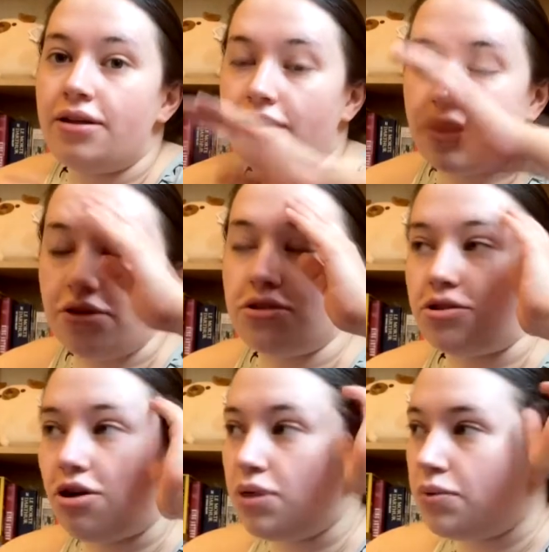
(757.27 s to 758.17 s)
that I use
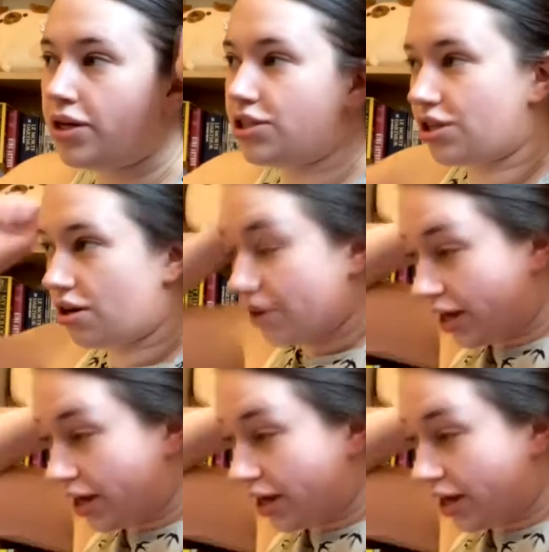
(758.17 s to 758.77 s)
in all my witch stuff.